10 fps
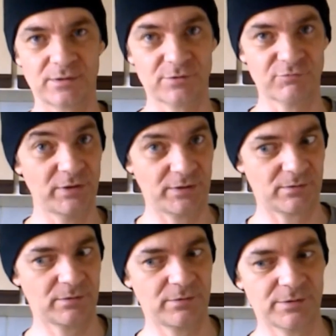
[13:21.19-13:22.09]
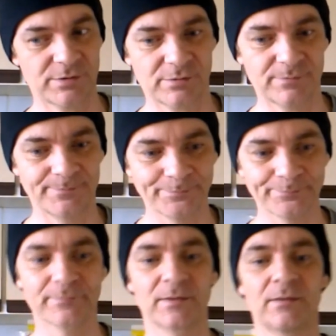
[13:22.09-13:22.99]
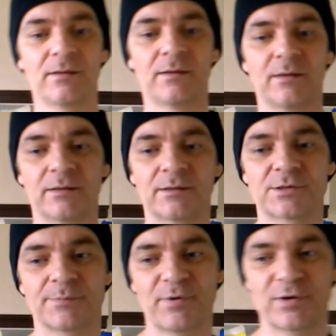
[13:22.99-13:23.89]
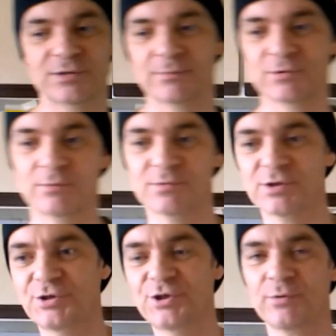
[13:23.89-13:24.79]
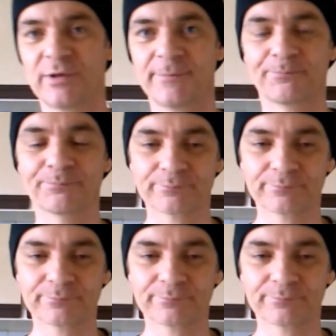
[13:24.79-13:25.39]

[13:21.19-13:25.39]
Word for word: It's really not good at all because the birds sometimes they chew it